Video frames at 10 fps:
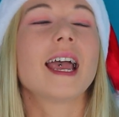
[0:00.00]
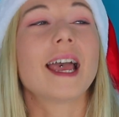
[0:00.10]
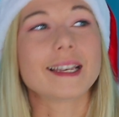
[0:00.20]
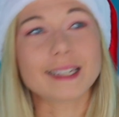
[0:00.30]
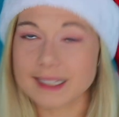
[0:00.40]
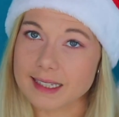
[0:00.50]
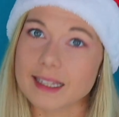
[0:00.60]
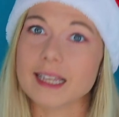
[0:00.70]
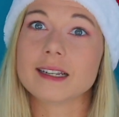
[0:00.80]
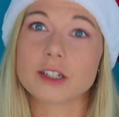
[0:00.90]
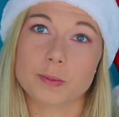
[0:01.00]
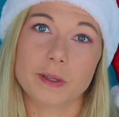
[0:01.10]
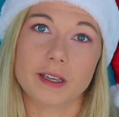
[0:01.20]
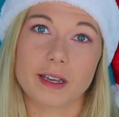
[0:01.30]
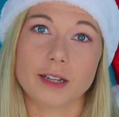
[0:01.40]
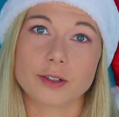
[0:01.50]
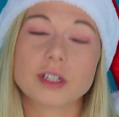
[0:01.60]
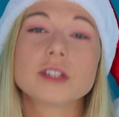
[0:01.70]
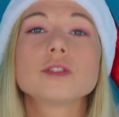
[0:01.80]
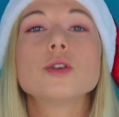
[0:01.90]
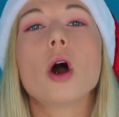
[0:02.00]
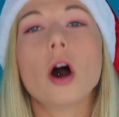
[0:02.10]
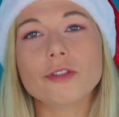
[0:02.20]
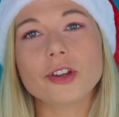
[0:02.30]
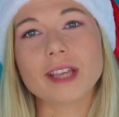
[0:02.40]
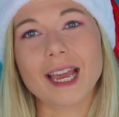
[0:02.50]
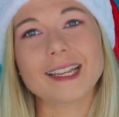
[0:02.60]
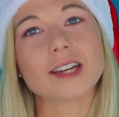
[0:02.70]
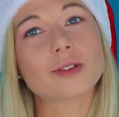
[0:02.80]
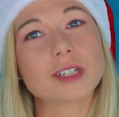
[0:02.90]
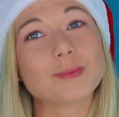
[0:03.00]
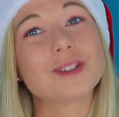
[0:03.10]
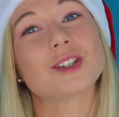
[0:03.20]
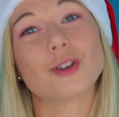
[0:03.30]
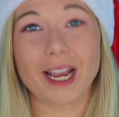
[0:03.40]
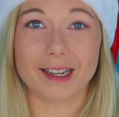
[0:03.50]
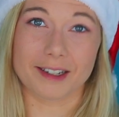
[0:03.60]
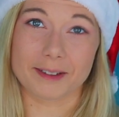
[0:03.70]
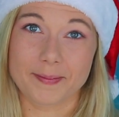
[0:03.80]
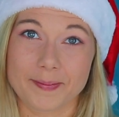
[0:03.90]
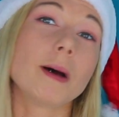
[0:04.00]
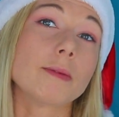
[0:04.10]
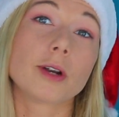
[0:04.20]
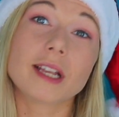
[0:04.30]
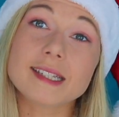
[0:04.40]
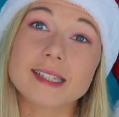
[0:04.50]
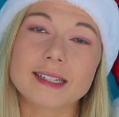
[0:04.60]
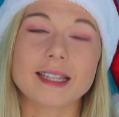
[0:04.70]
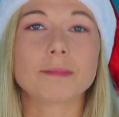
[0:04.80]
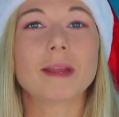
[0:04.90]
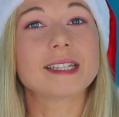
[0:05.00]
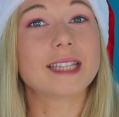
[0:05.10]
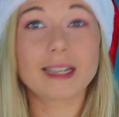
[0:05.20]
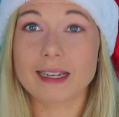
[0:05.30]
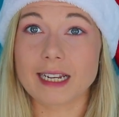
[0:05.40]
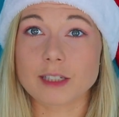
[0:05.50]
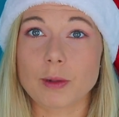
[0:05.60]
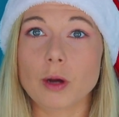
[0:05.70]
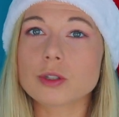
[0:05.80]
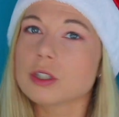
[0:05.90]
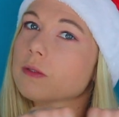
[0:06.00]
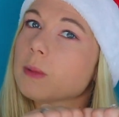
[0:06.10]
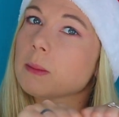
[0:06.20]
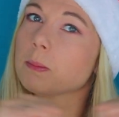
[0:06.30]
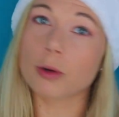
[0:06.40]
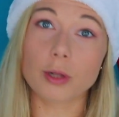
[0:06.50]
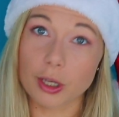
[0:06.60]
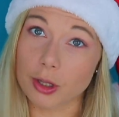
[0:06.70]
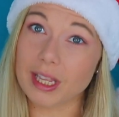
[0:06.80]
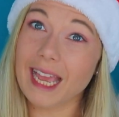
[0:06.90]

at least in the English-speaking countries, you often get a Christmas cracker. But what is it that makes that little explosion when pulling on the